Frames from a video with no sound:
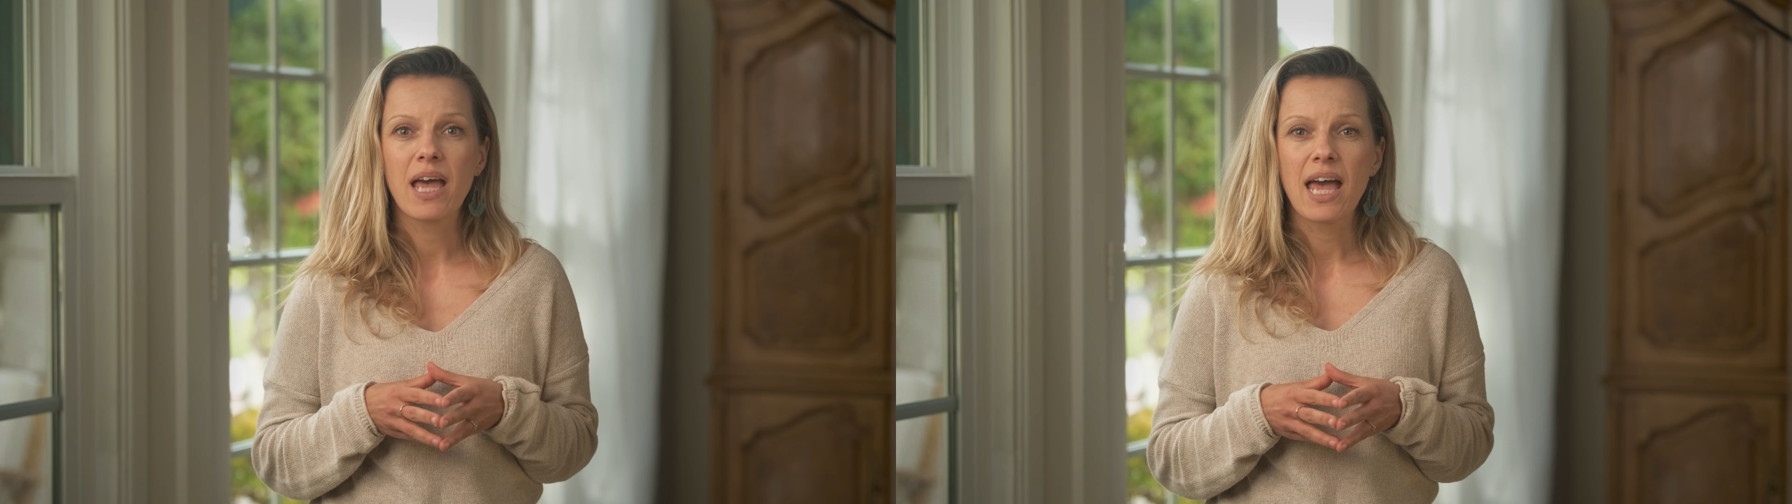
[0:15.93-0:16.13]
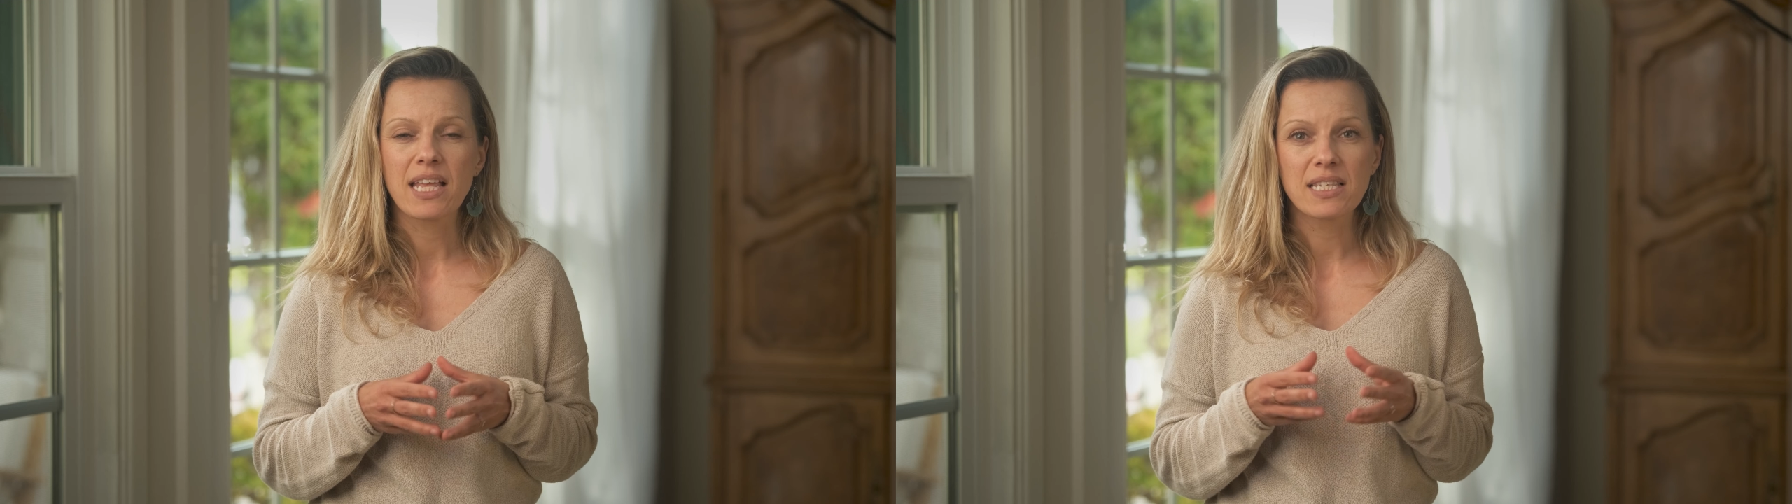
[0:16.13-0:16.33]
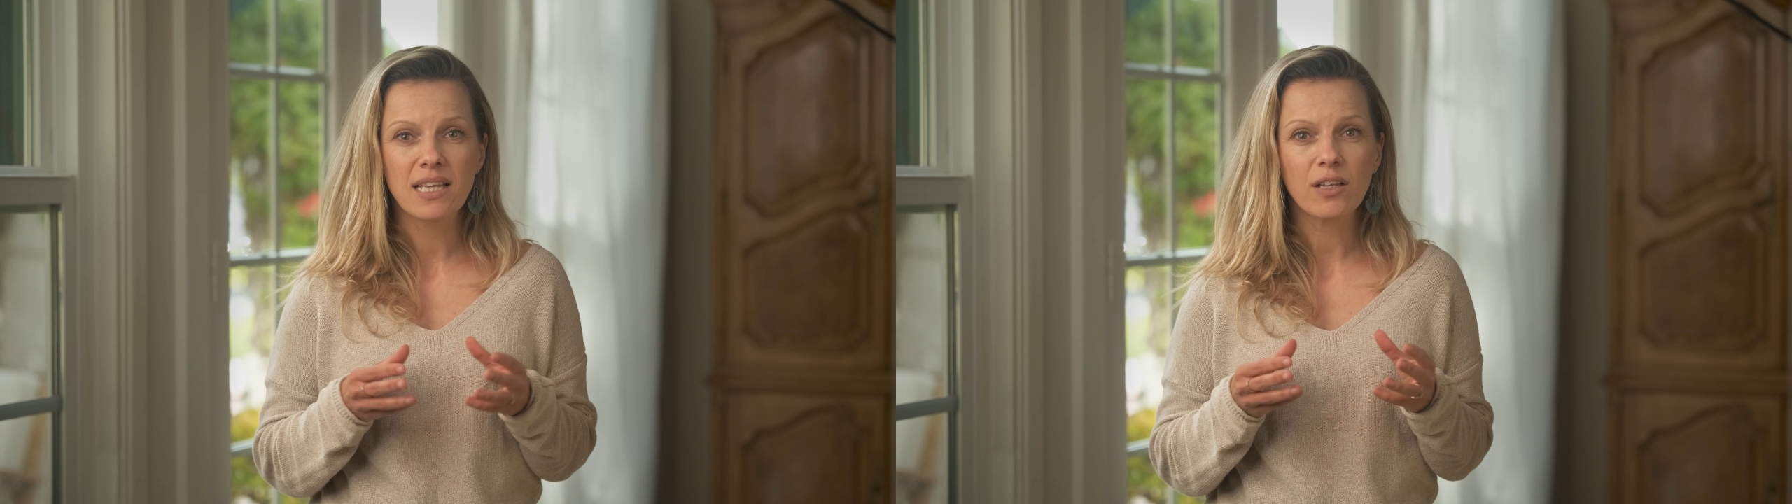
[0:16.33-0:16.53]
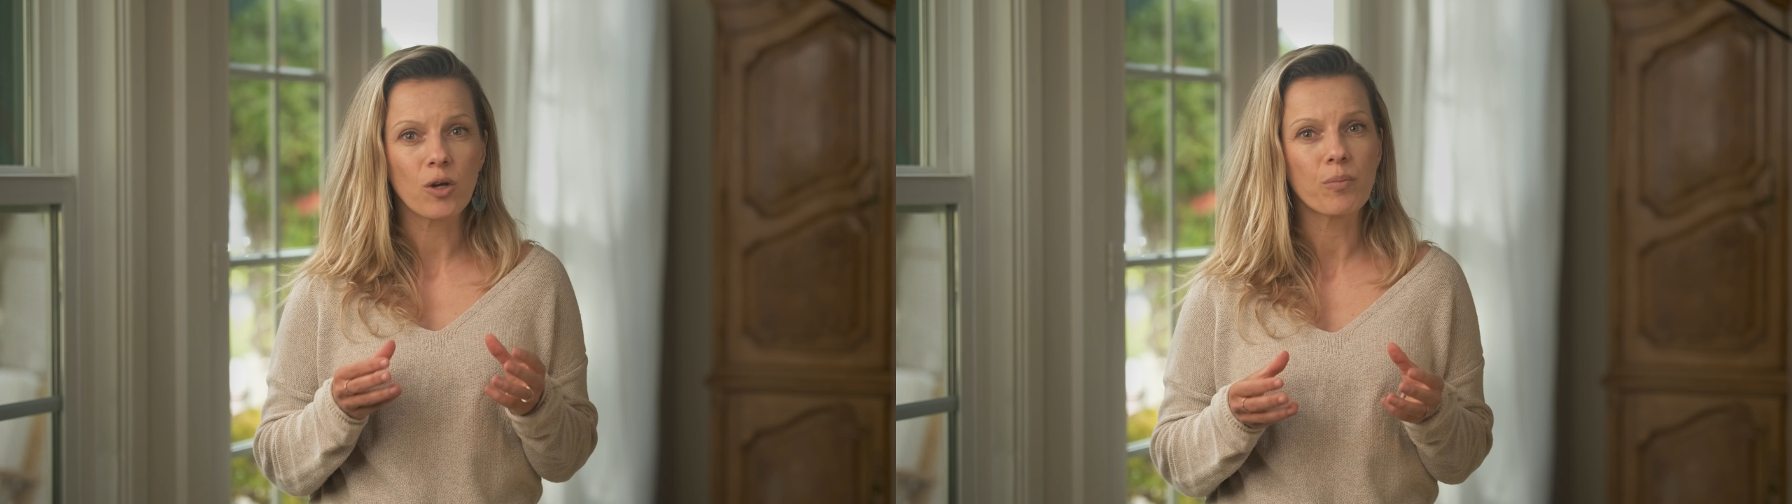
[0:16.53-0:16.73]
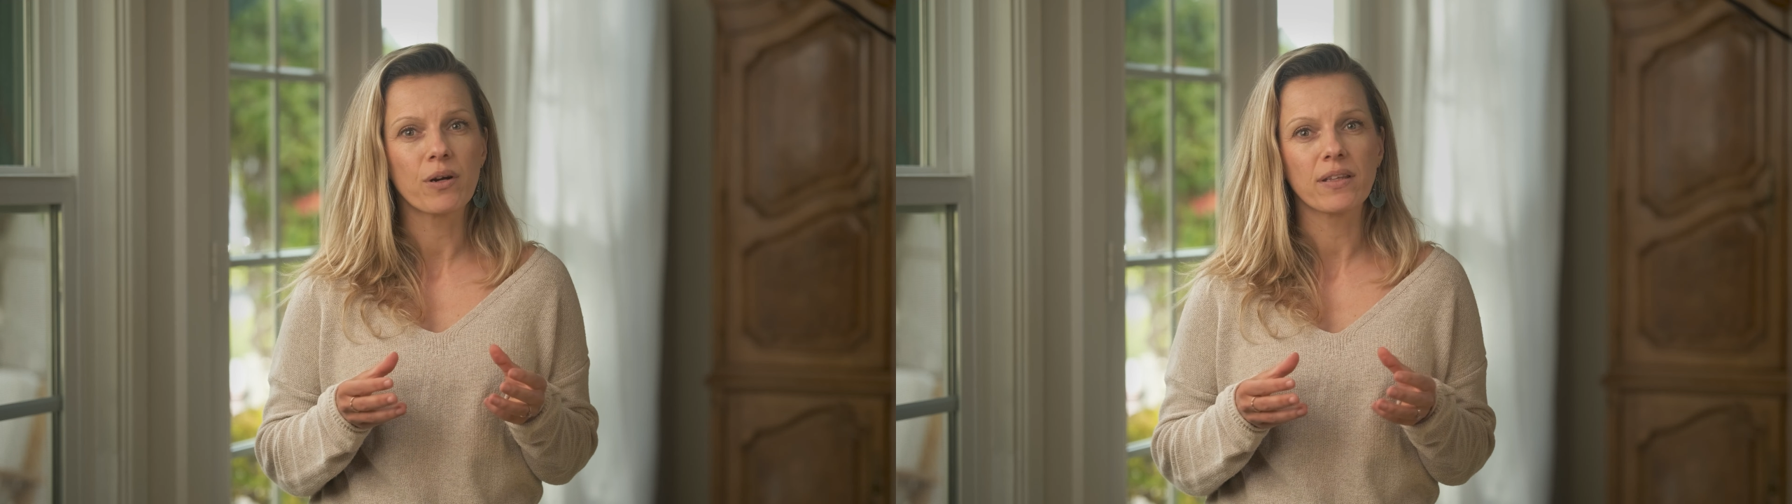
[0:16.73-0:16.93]
and start
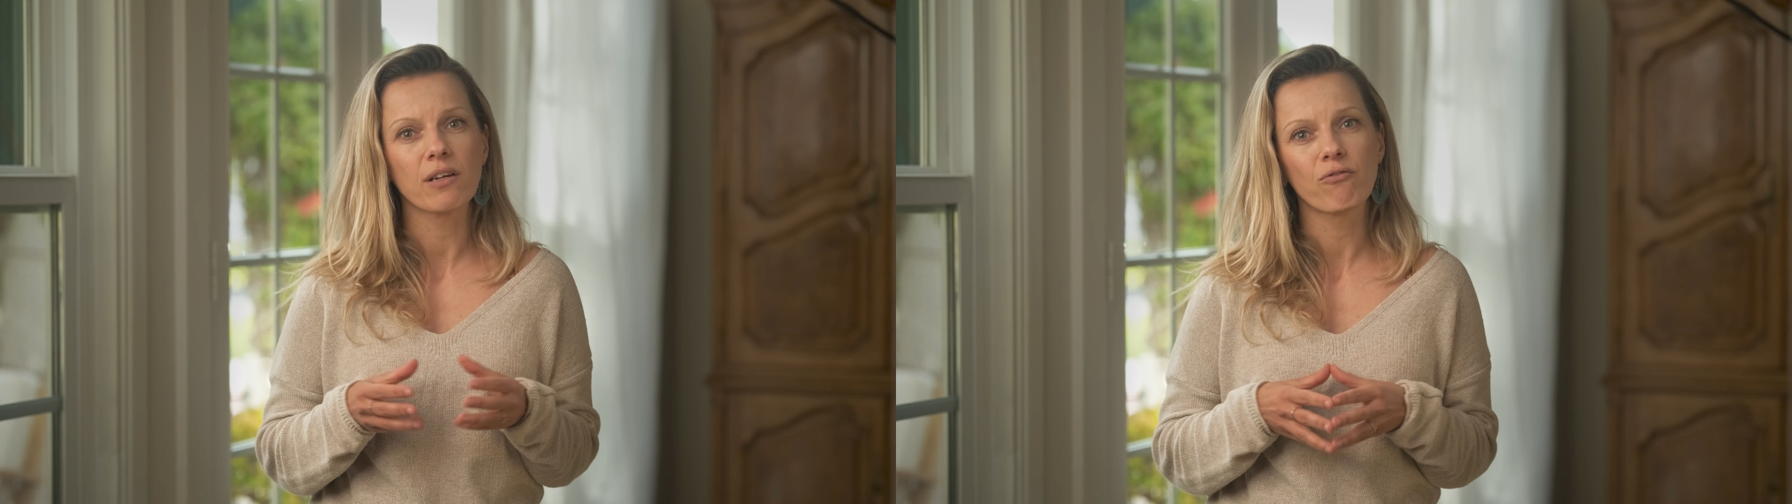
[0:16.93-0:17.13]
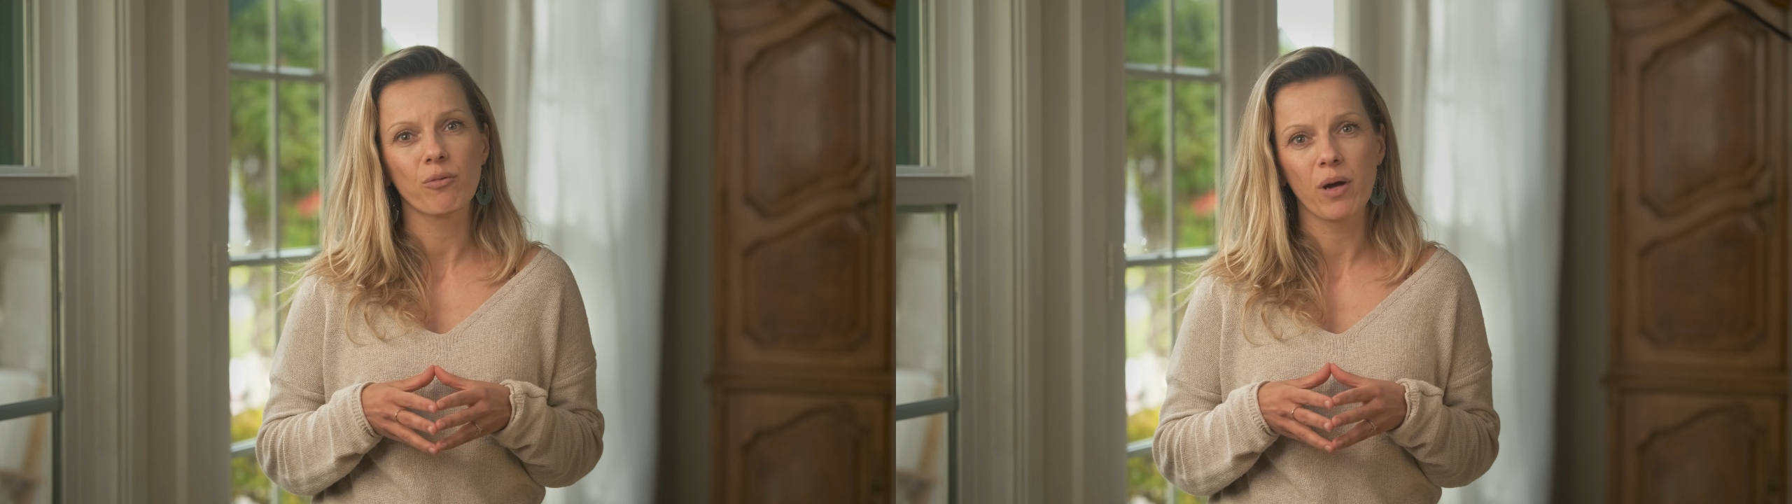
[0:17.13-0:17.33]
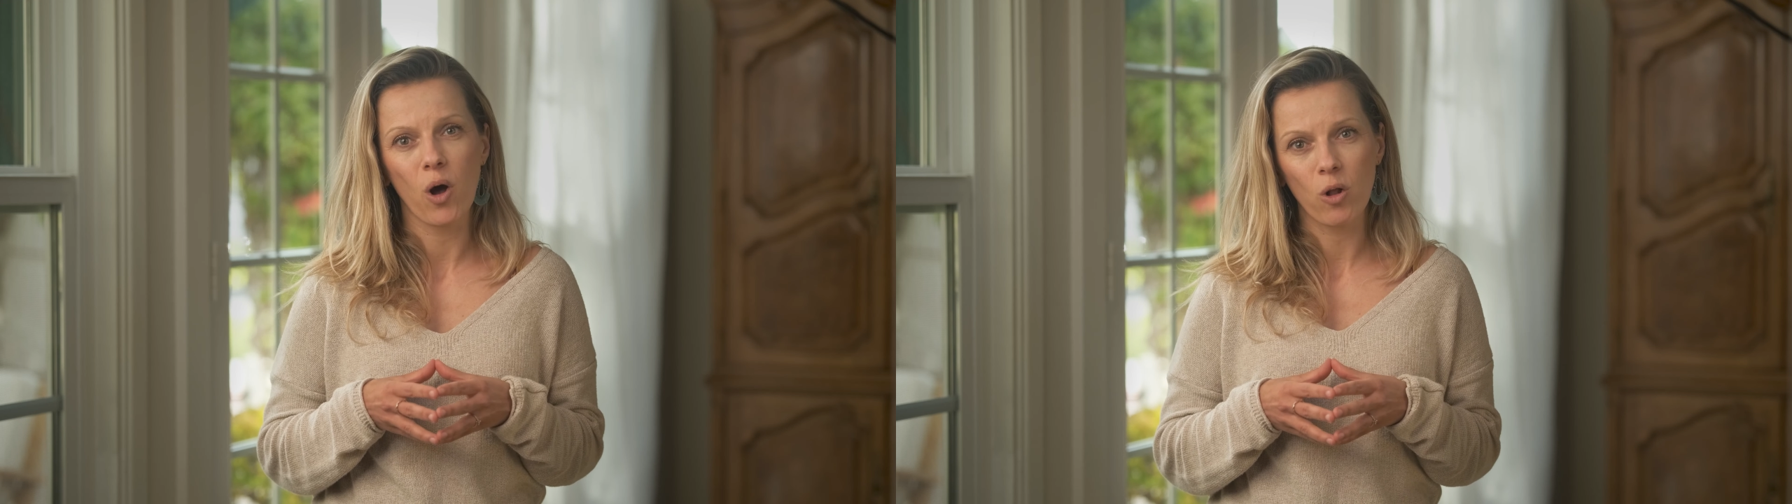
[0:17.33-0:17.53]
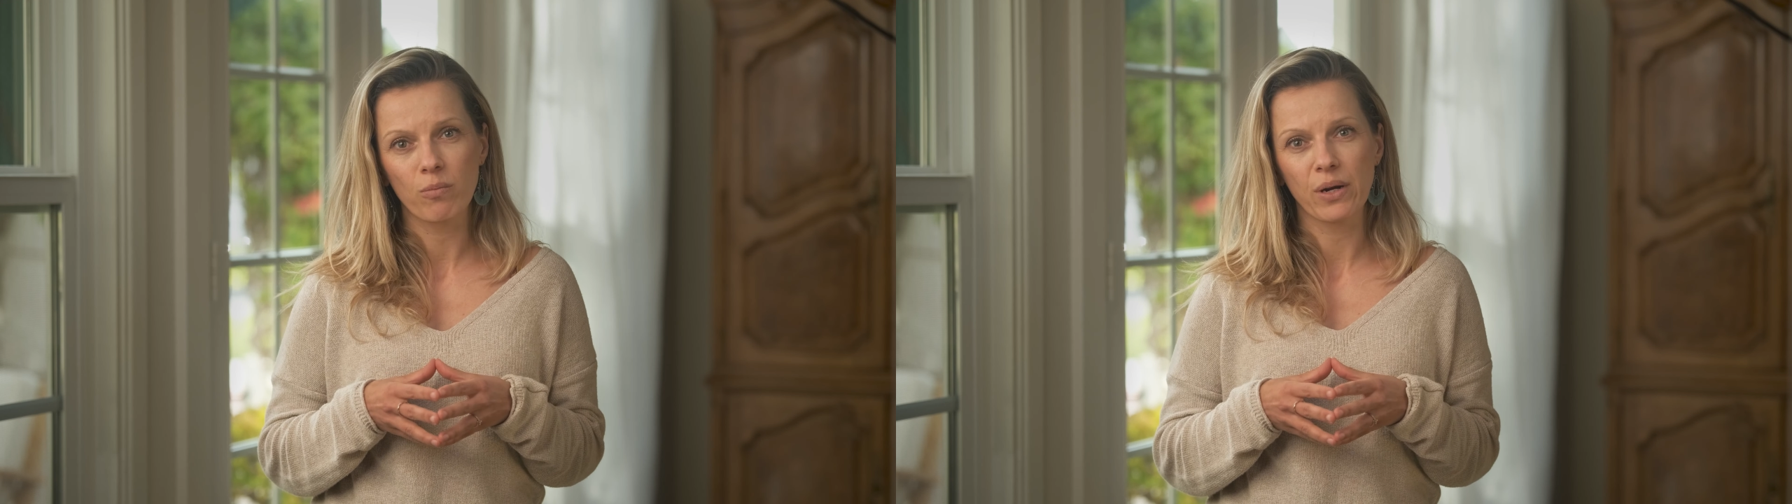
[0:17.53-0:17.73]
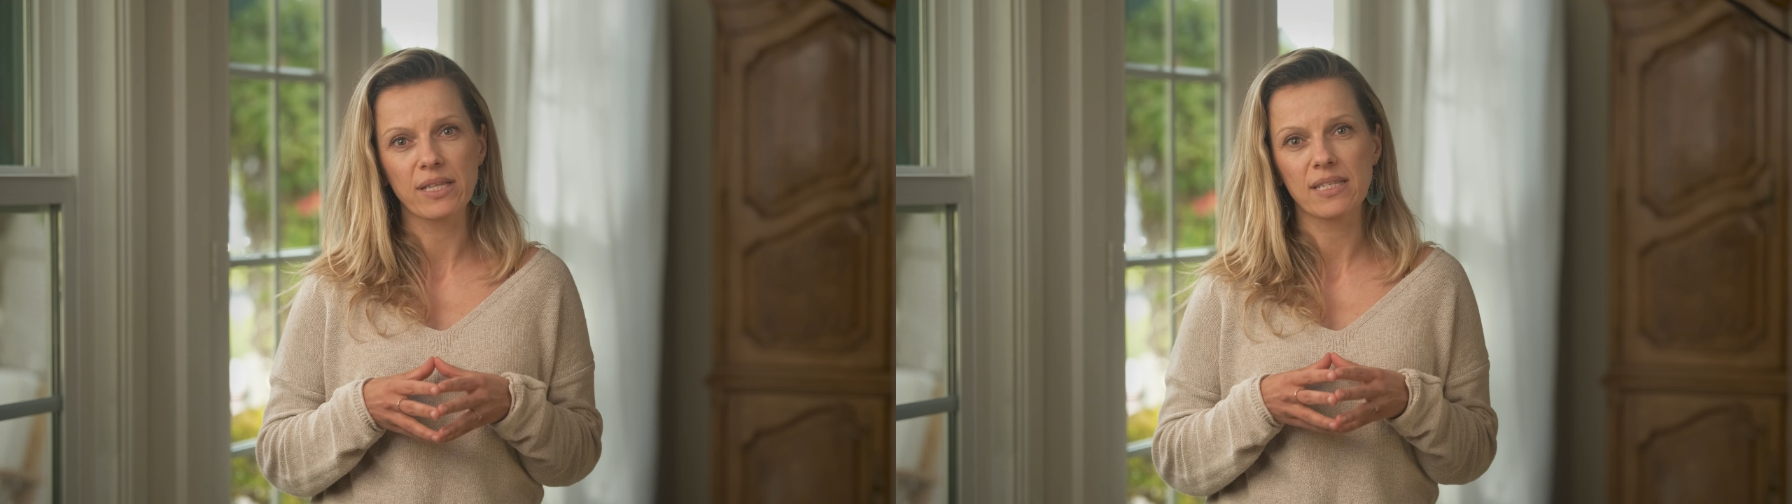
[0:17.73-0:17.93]
operating from a whole
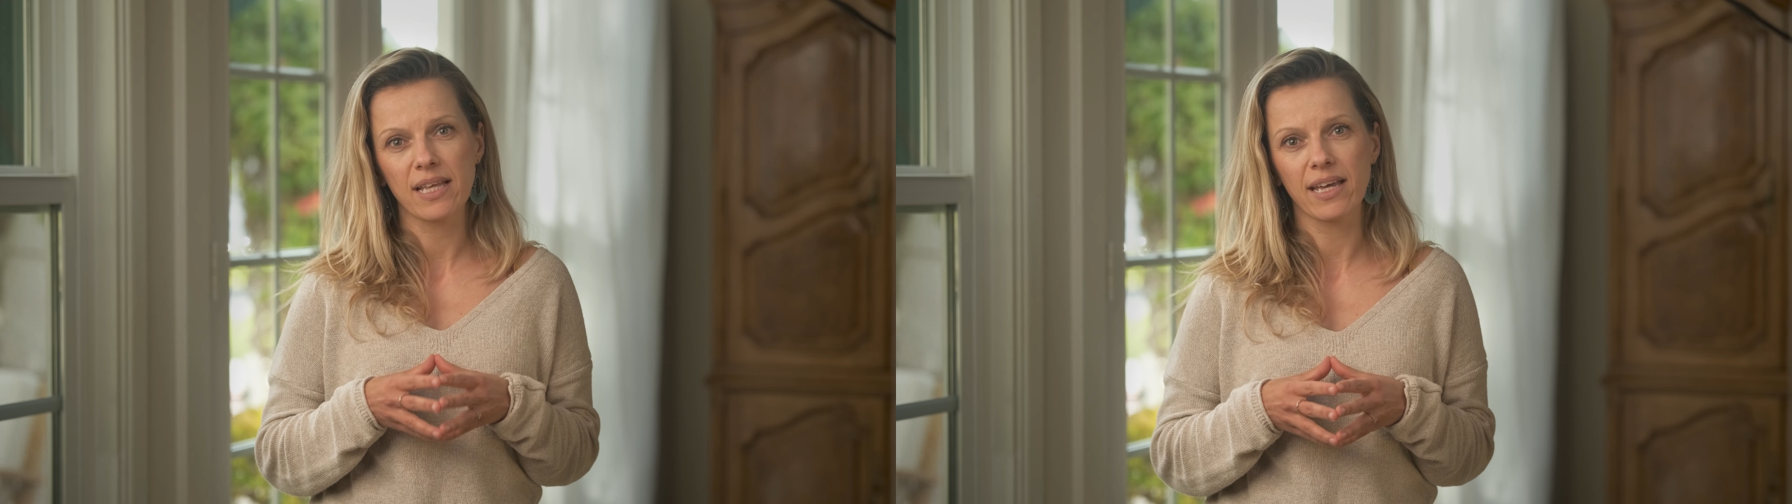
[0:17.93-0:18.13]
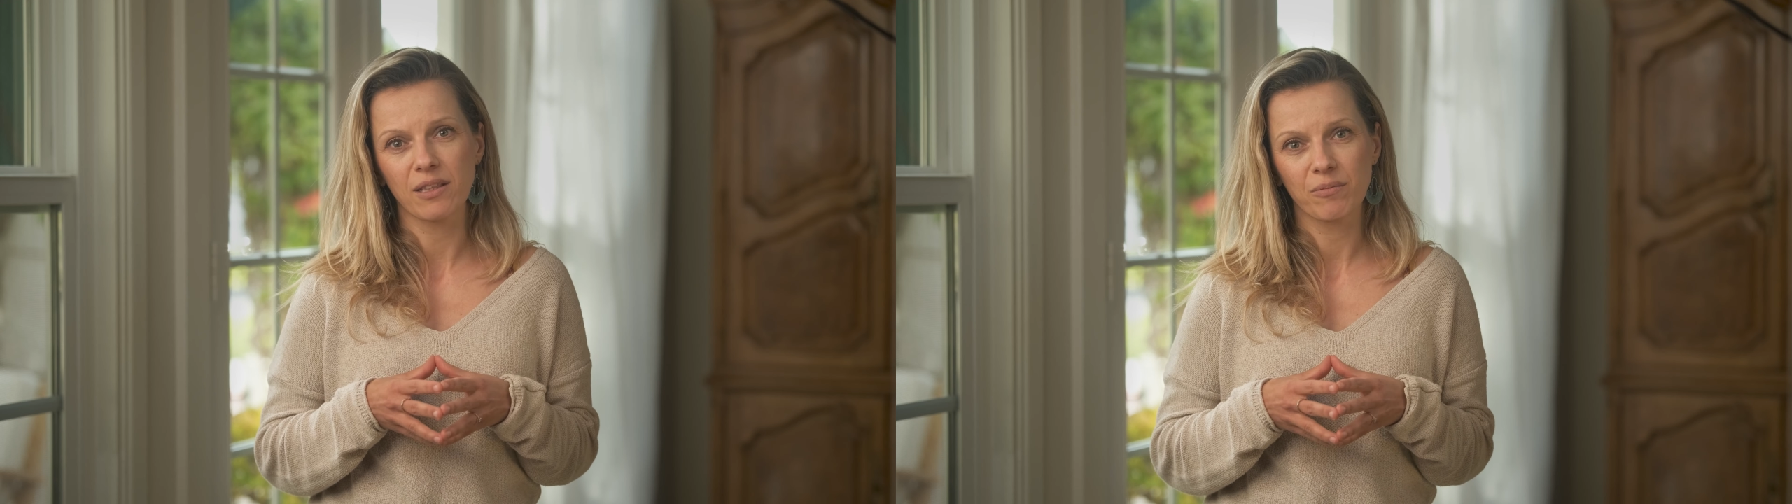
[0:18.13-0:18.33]
brain state.